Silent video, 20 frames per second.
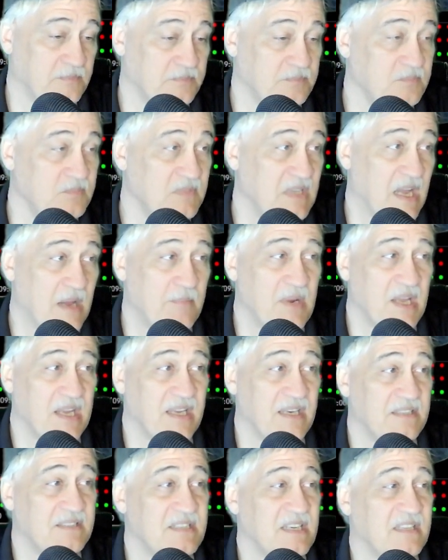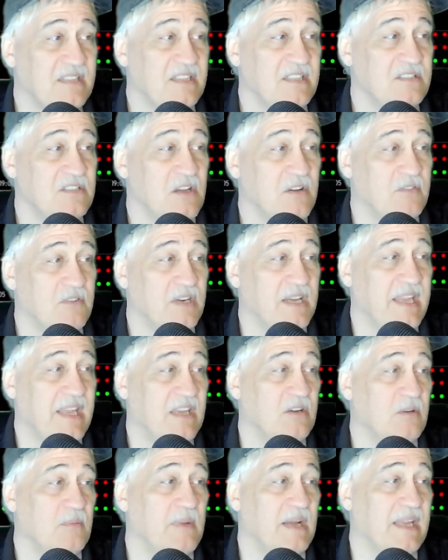Now, I'm not going to tick these over
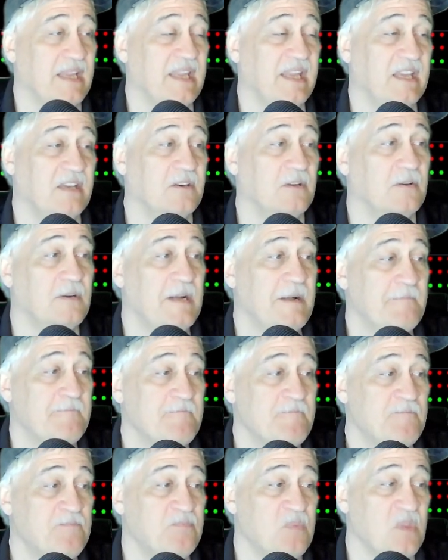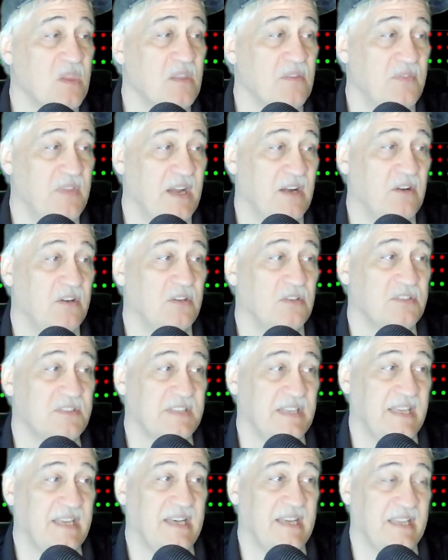candle by candle. There you'll see
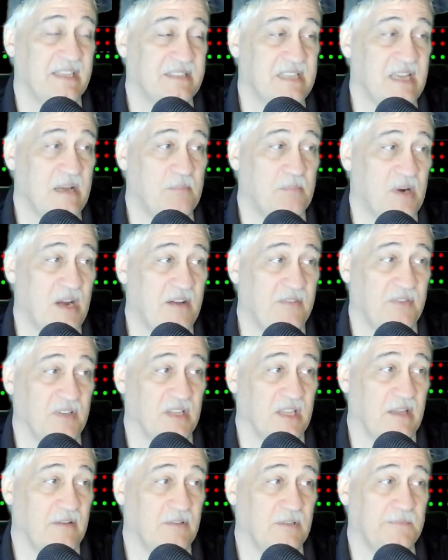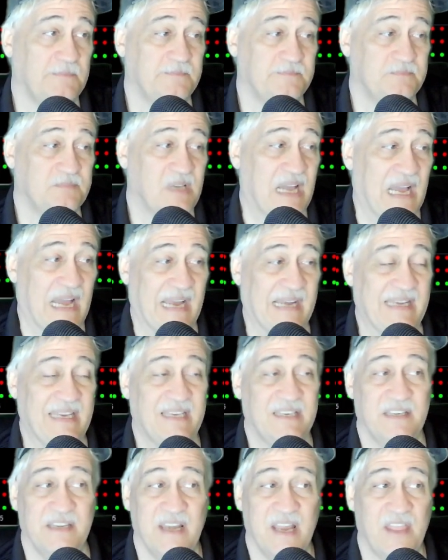it hit that profit level. I
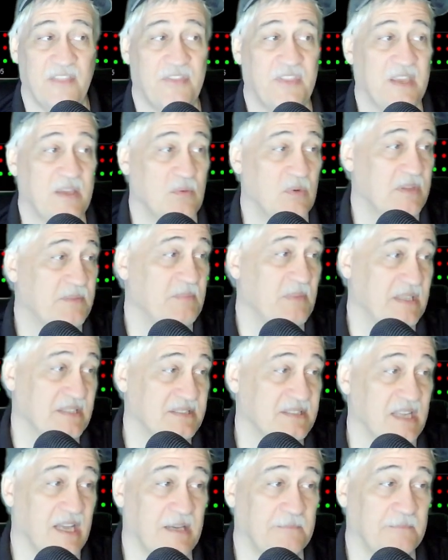did nothing with my stop.